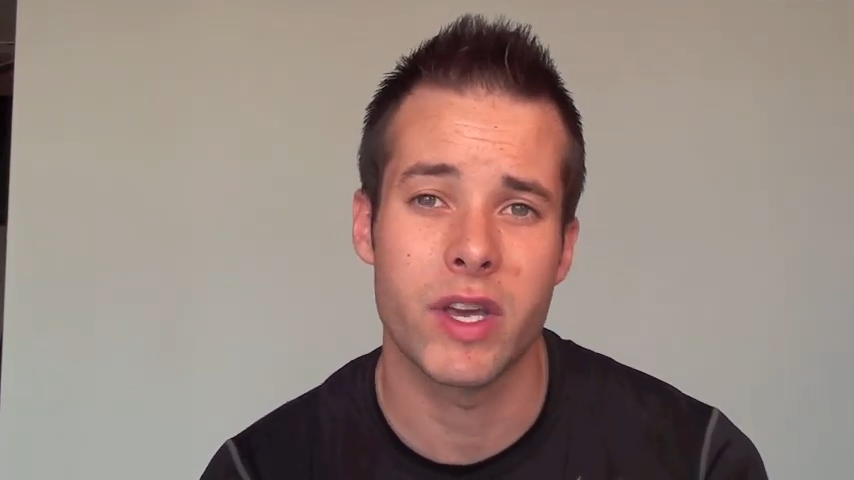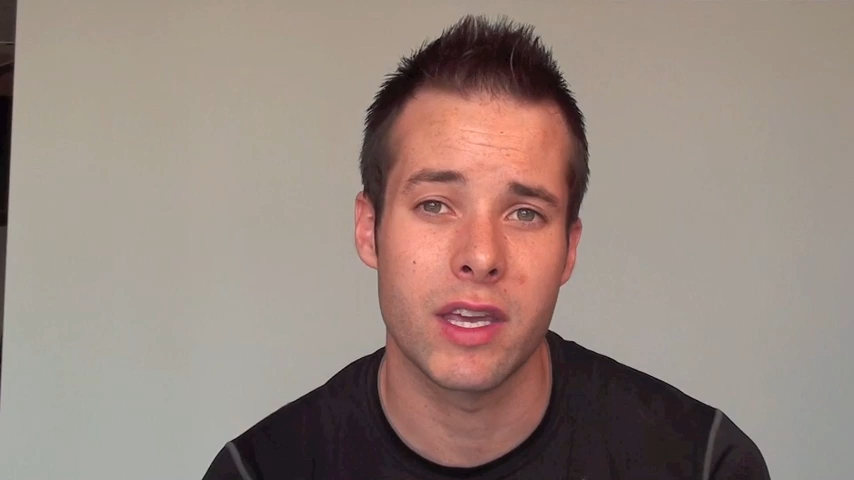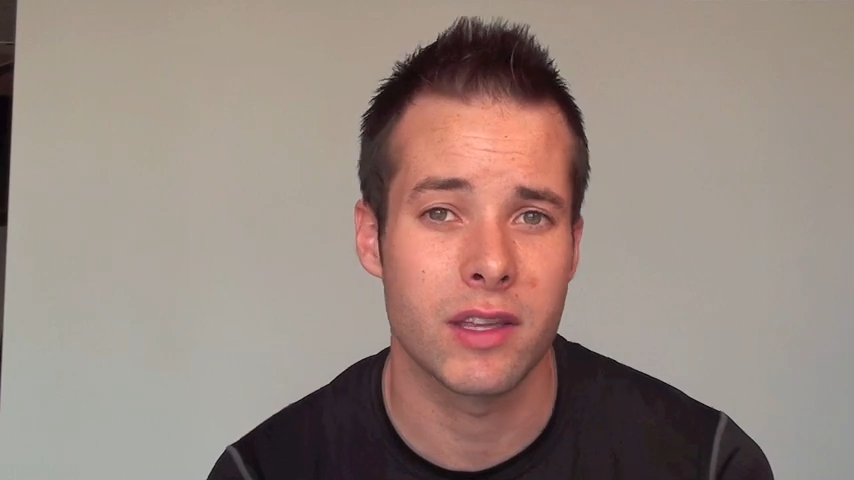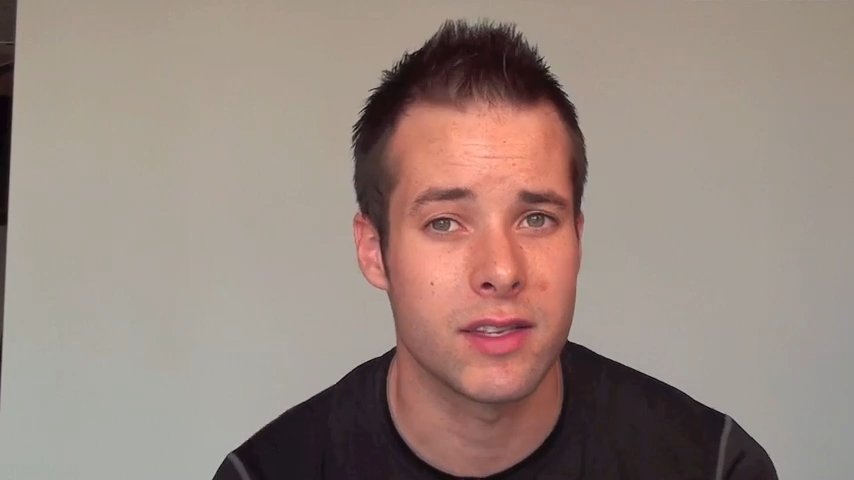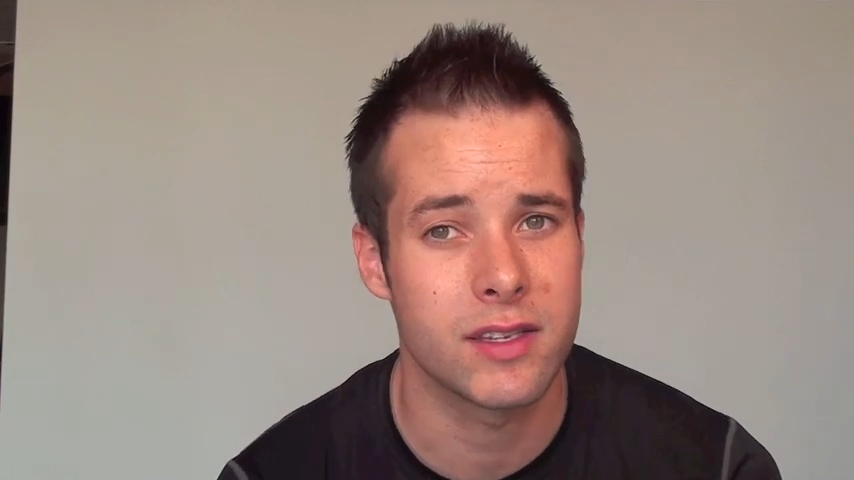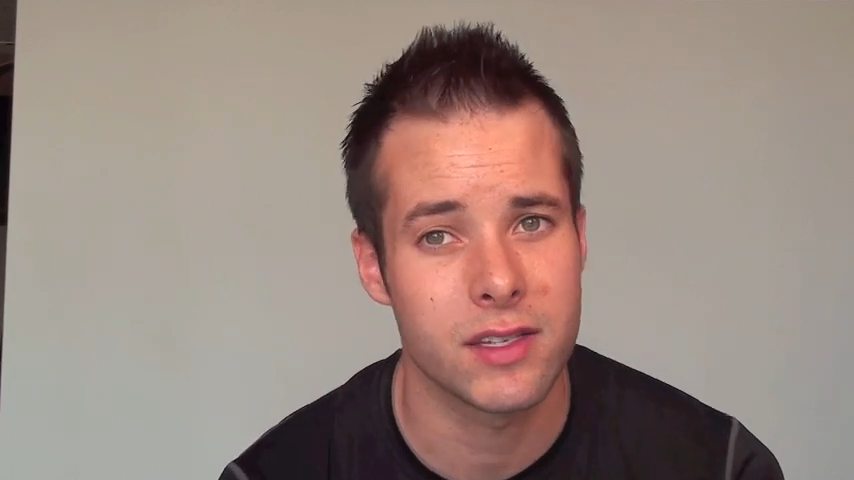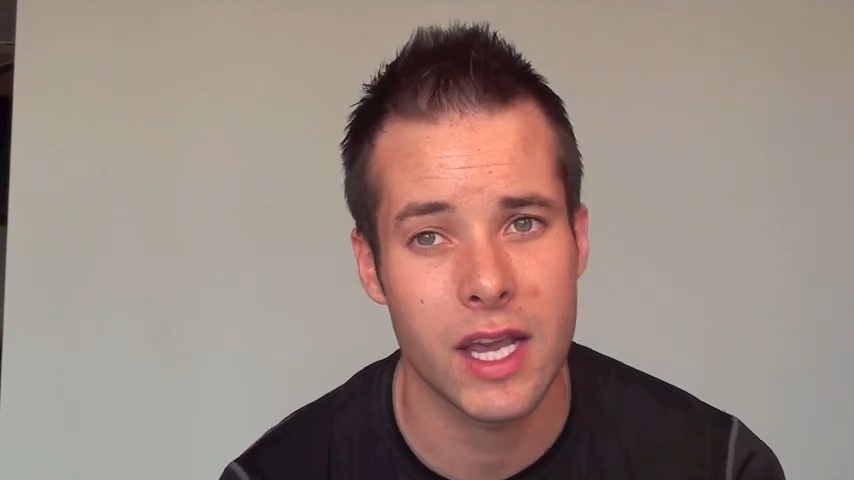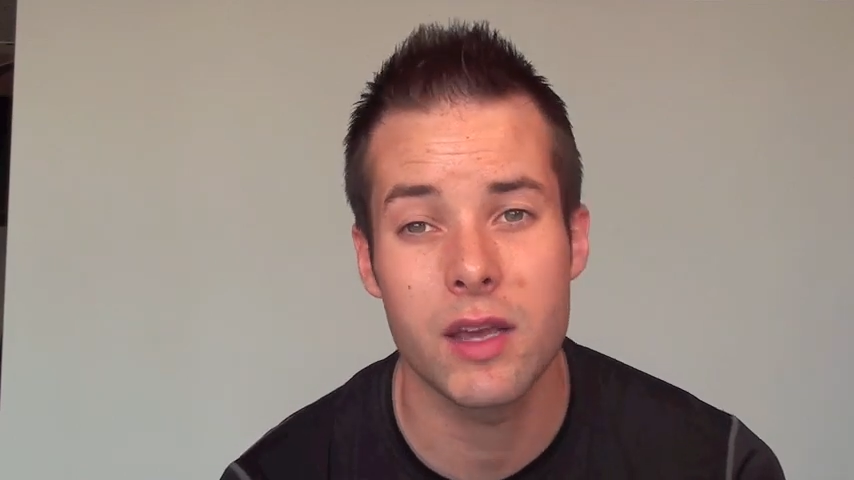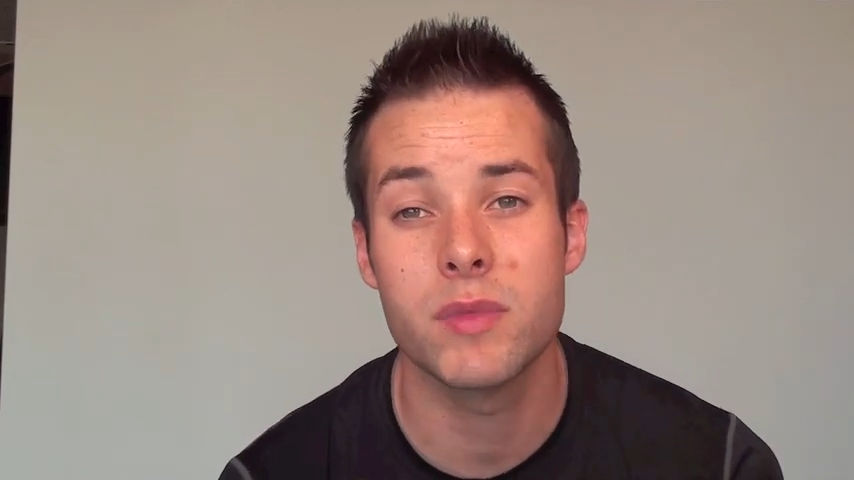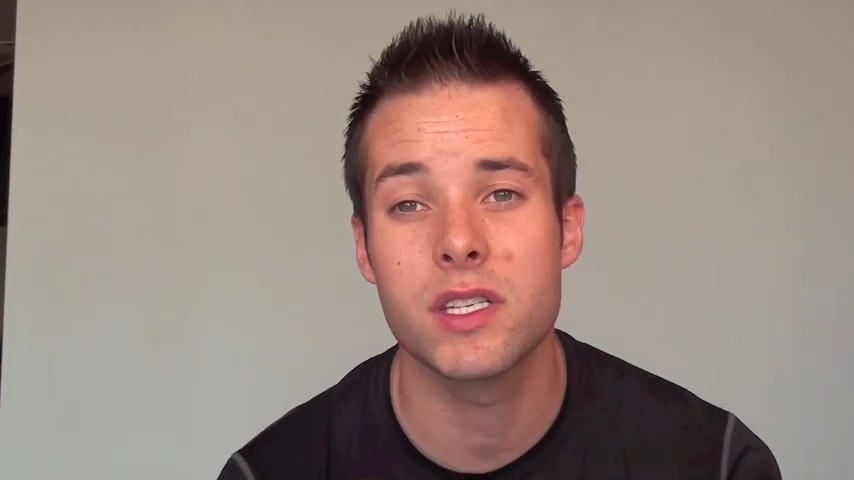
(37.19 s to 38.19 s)
making the
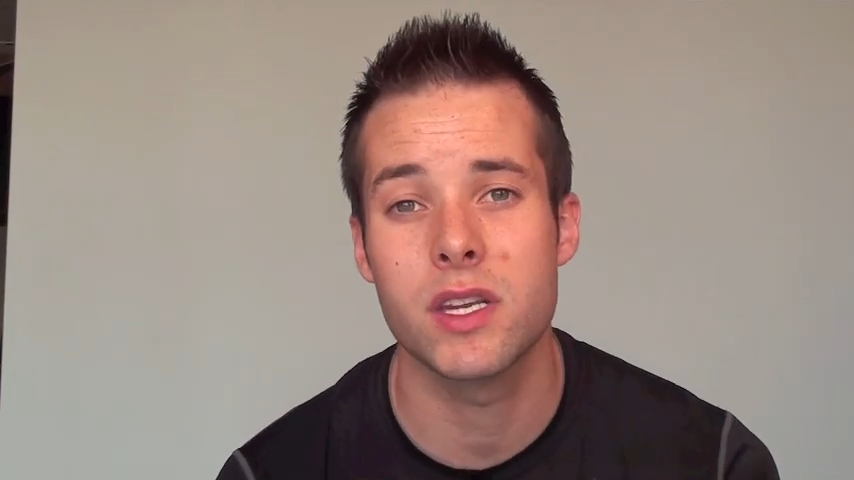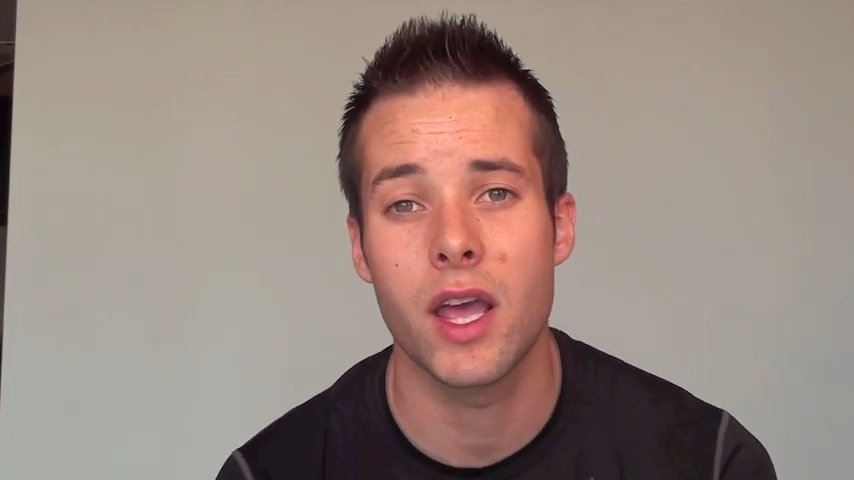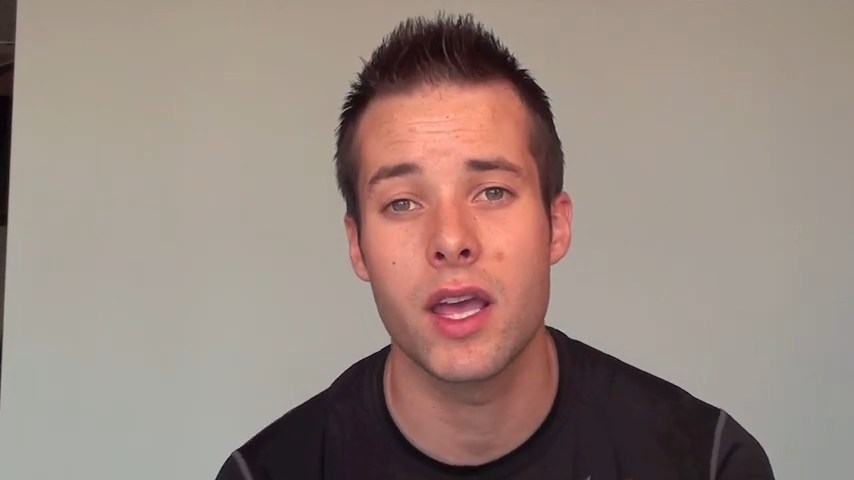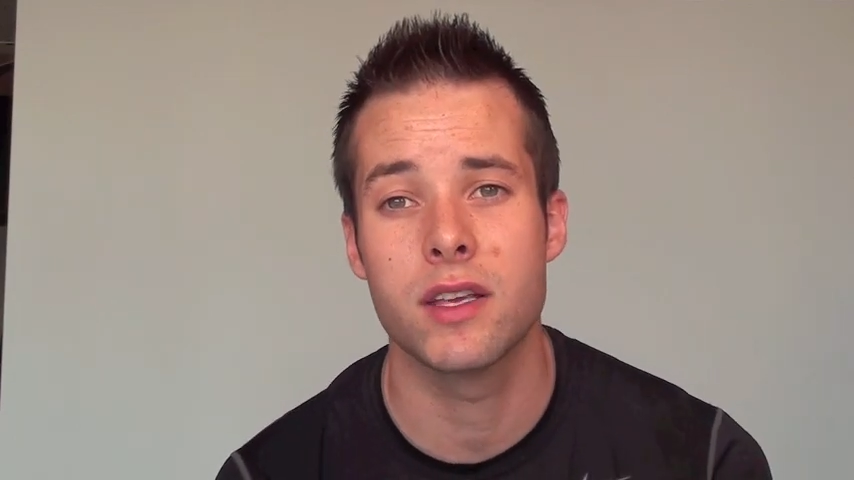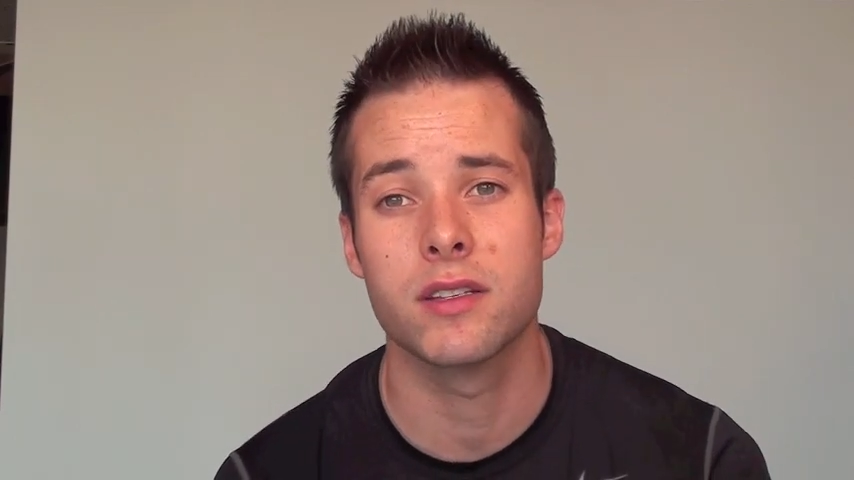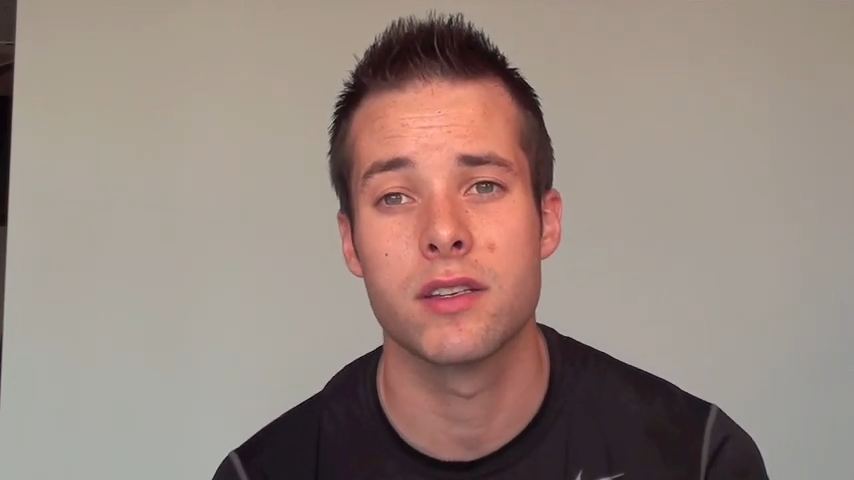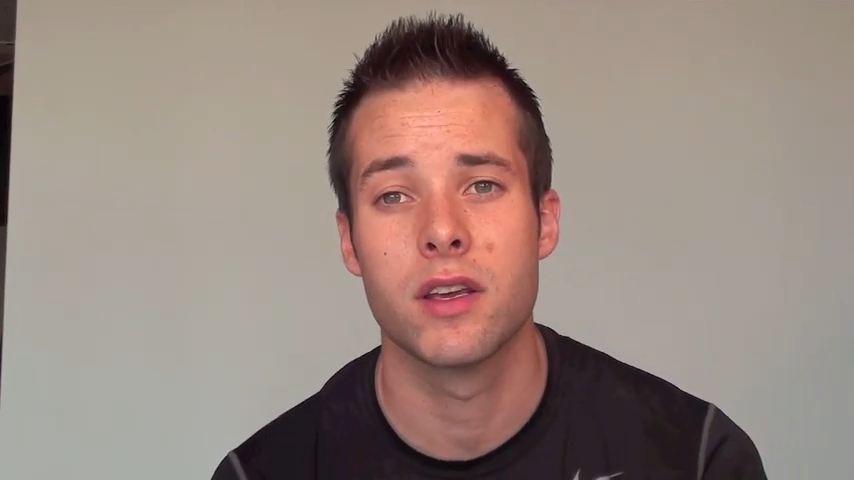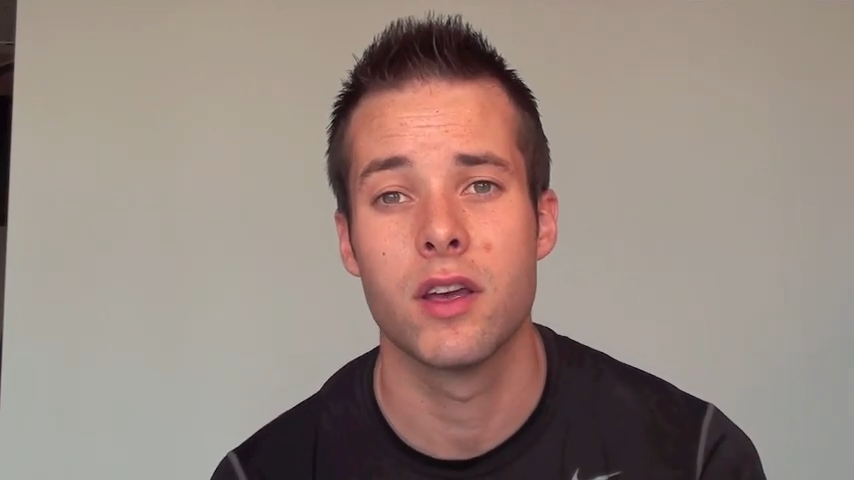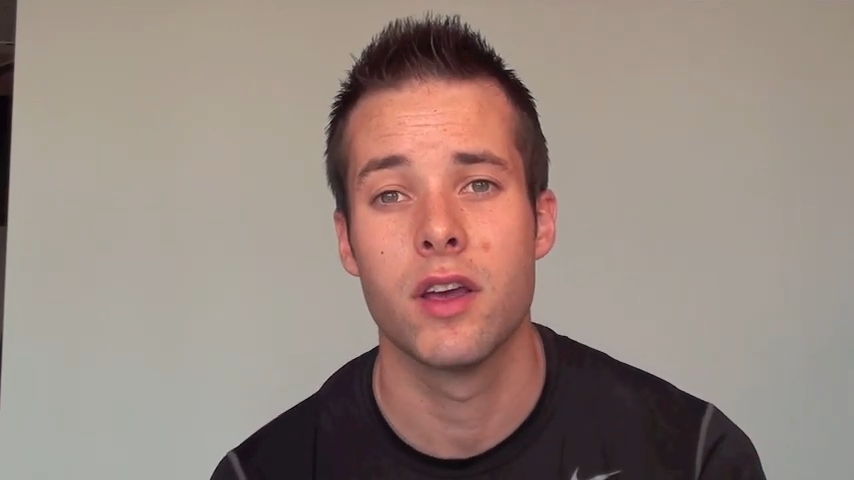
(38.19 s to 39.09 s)
same mistakes.